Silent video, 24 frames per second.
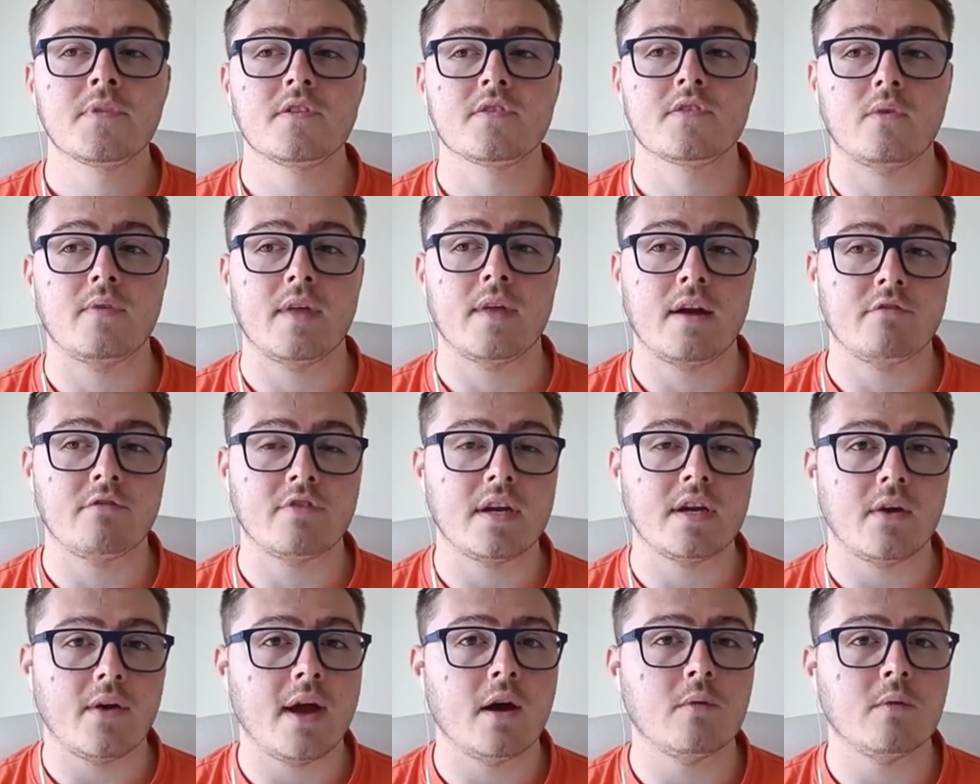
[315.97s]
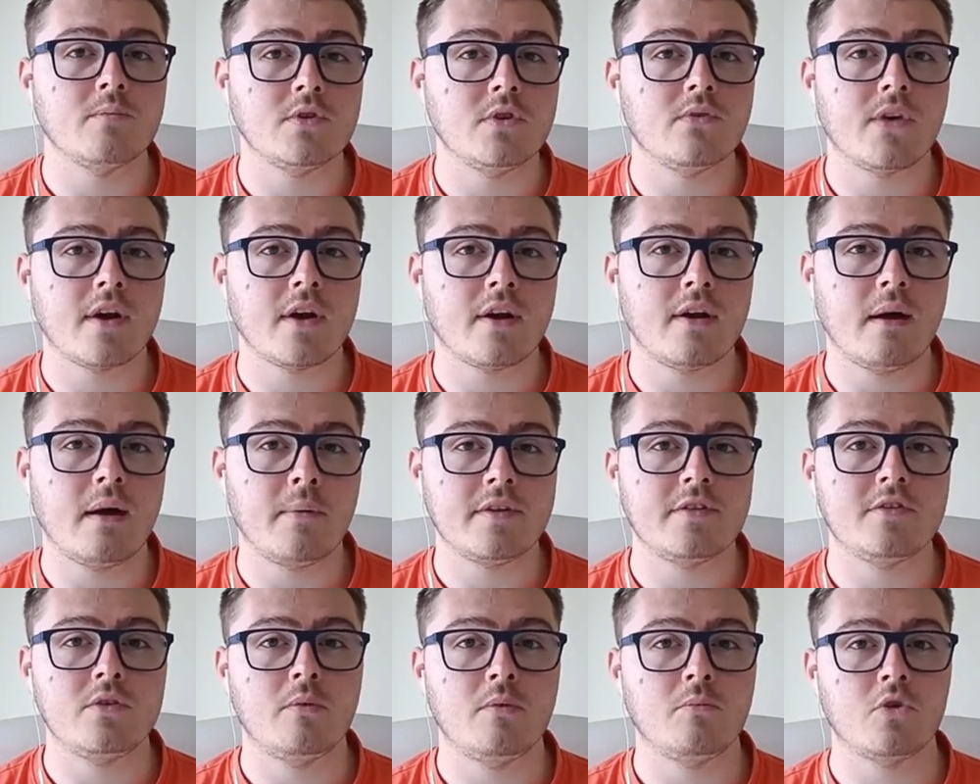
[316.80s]
So that video helps you figure out a
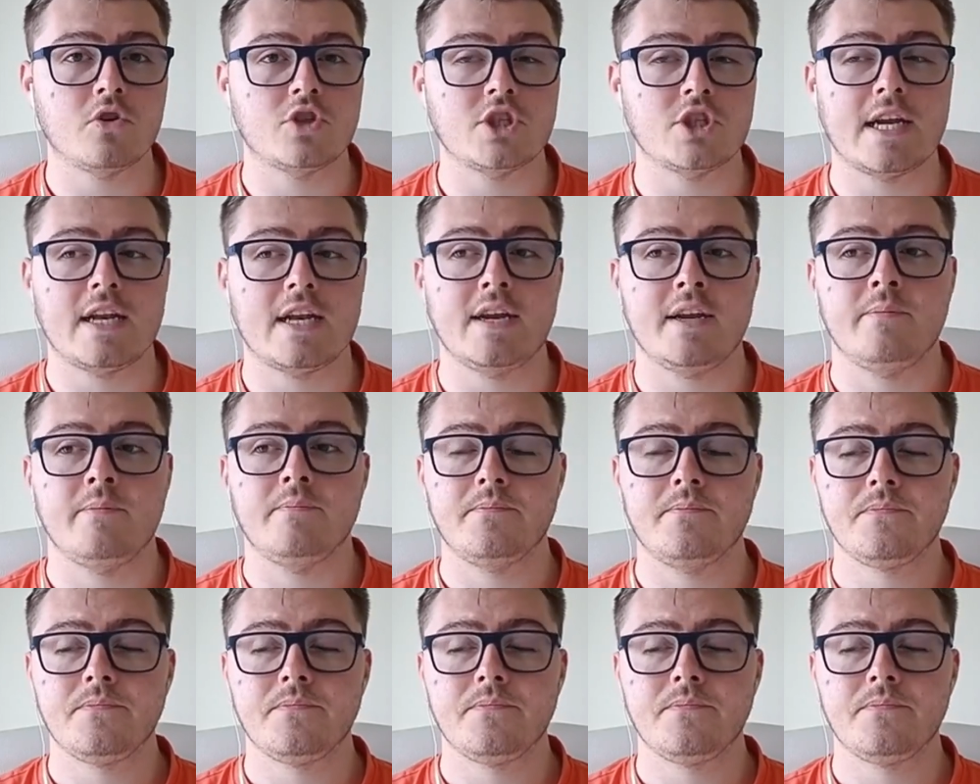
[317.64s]
way to do it more gently.